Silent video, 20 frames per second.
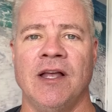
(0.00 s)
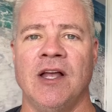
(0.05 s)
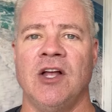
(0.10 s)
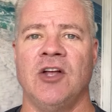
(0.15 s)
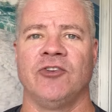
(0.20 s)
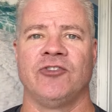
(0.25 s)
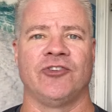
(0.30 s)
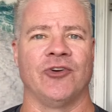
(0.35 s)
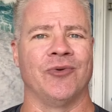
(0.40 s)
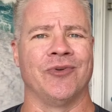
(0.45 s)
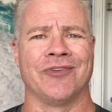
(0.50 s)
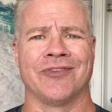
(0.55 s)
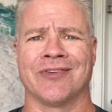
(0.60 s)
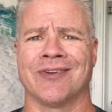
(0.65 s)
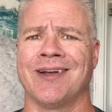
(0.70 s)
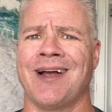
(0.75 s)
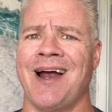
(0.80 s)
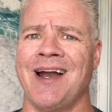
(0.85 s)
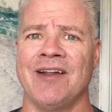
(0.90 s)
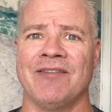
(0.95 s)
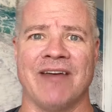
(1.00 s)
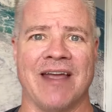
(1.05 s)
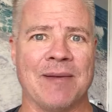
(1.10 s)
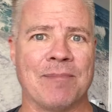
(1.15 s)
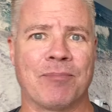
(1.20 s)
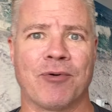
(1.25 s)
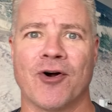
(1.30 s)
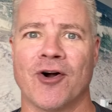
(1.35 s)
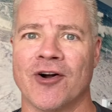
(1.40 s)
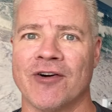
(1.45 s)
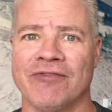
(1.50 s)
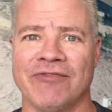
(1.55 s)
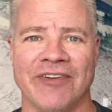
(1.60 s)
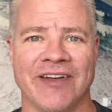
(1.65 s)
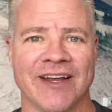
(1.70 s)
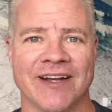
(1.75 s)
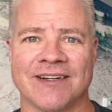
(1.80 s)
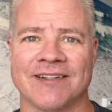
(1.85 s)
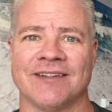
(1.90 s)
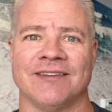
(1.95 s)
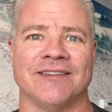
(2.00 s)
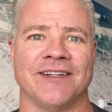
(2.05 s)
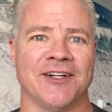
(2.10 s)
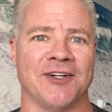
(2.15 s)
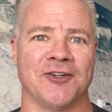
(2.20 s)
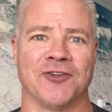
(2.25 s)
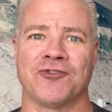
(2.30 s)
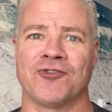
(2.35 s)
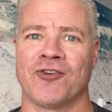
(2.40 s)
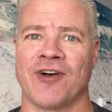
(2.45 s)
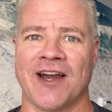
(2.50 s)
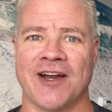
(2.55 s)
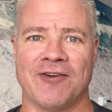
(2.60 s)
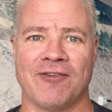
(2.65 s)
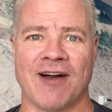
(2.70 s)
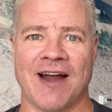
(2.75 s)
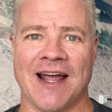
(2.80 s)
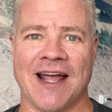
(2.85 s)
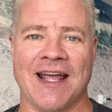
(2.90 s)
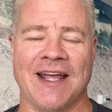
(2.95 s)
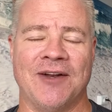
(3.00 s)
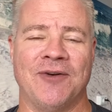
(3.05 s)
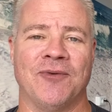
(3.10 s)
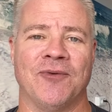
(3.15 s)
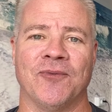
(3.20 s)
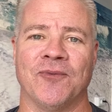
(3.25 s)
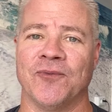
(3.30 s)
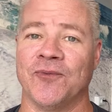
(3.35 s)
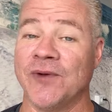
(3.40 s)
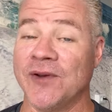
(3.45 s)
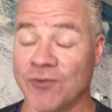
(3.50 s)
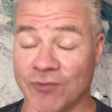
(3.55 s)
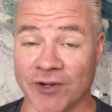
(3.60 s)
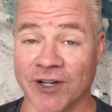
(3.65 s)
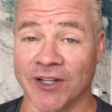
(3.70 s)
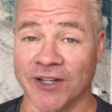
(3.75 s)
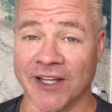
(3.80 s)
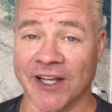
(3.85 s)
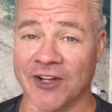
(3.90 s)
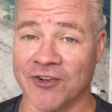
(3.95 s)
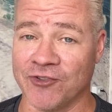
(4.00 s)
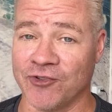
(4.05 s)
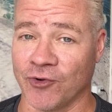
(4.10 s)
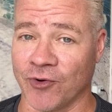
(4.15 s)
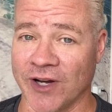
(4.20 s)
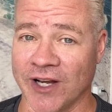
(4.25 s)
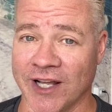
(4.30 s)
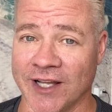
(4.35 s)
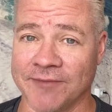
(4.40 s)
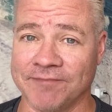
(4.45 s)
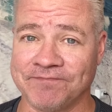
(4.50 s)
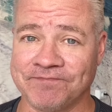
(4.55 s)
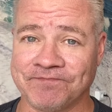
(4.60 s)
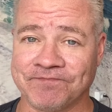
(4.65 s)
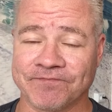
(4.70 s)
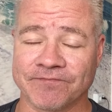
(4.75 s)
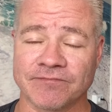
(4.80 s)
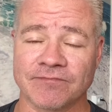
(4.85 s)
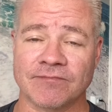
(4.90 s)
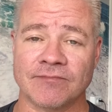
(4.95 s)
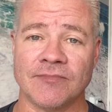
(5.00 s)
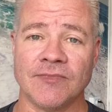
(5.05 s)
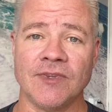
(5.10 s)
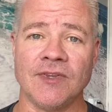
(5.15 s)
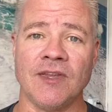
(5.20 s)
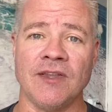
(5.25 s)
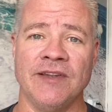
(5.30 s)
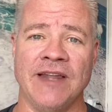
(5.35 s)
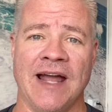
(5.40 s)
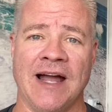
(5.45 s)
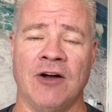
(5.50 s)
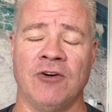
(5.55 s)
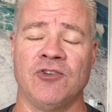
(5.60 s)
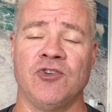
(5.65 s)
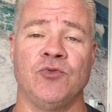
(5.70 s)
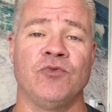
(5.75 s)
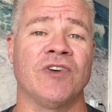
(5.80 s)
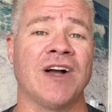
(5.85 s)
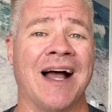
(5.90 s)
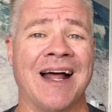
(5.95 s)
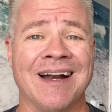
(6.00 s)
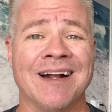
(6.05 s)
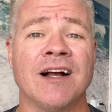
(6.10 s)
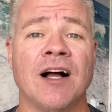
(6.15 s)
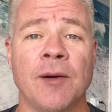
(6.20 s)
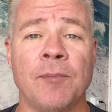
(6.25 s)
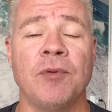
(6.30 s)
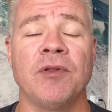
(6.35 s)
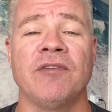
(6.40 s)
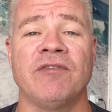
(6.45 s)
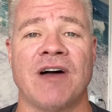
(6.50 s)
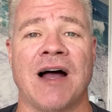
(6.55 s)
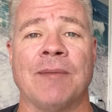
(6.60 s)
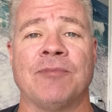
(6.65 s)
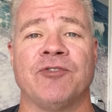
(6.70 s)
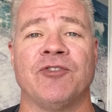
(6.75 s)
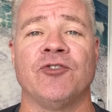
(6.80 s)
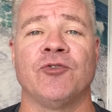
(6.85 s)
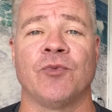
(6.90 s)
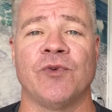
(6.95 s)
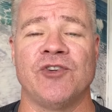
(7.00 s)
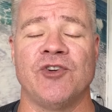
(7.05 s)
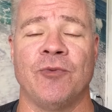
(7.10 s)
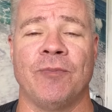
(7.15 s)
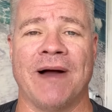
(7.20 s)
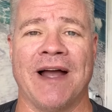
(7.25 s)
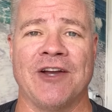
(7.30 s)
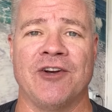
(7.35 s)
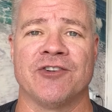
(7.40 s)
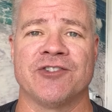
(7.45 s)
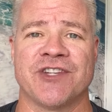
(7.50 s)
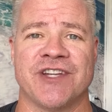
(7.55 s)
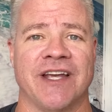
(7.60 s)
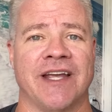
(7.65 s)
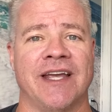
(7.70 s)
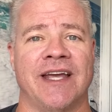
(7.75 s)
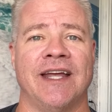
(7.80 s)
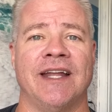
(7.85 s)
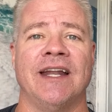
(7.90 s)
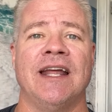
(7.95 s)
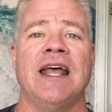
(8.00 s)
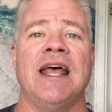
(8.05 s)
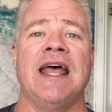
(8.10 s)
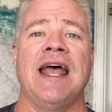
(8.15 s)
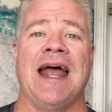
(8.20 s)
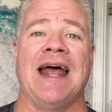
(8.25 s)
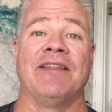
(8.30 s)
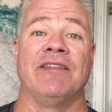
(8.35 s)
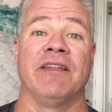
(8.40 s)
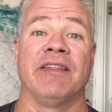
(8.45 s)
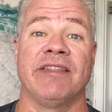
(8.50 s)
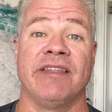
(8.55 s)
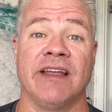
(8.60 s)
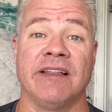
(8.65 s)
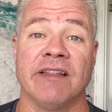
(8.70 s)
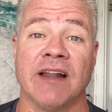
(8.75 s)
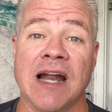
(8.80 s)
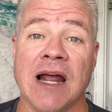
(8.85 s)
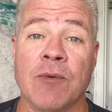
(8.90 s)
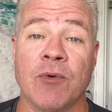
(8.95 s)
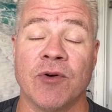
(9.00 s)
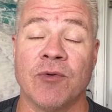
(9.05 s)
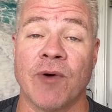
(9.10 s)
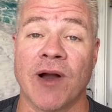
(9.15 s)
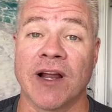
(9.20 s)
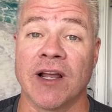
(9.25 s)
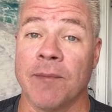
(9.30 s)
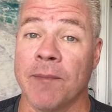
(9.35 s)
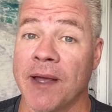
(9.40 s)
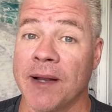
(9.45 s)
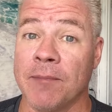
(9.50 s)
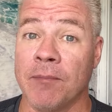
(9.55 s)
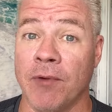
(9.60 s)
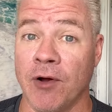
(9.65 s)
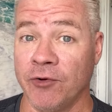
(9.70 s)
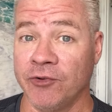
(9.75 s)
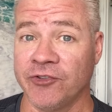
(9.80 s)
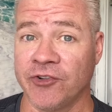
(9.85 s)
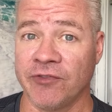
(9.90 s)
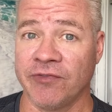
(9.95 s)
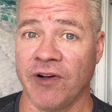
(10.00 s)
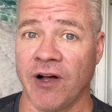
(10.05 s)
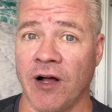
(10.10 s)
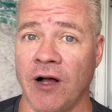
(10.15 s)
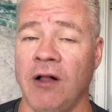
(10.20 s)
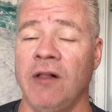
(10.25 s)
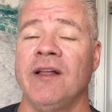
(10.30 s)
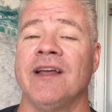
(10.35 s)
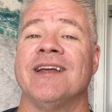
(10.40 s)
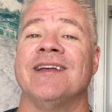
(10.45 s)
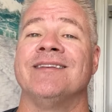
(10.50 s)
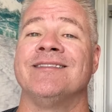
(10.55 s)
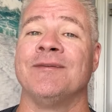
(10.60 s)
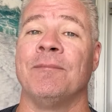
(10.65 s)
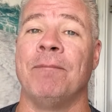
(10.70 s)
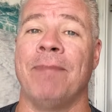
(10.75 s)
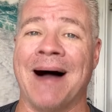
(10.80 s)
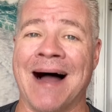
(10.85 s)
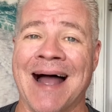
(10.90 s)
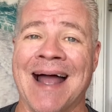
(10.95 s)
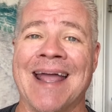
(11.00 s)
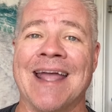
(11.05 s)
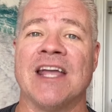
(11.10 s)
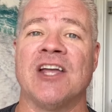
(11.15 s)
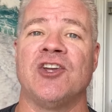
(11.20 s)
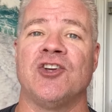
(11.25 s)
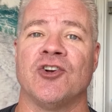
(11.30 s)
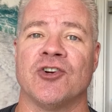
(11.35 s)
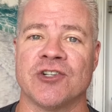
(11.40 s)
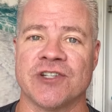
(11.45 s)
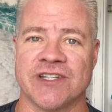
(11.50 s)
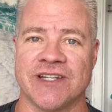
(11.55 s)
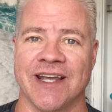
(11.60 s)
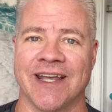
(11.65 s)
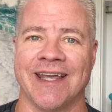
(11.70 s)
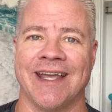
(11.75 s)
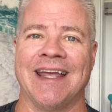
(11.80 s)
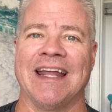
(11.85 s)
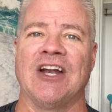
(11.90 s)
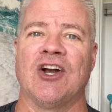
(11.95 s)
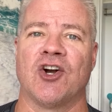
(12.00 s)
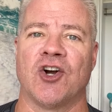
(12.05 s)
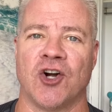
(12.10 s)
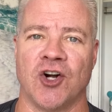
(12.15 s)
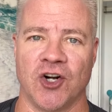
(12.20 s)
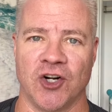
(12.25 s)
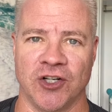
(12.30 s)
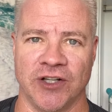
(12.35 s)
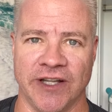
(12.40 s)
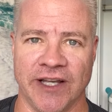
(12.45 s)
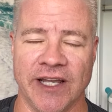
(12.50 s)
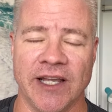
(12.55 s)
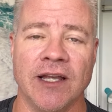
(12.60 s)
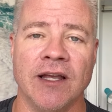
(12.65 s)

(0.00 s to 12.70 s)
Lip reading: So it was kind of a perfect little train ride. We really enjoyed it. Now, you've got a couple of options when you buy your ticket, and the thing that I would recommend most of all is buying your ticket early.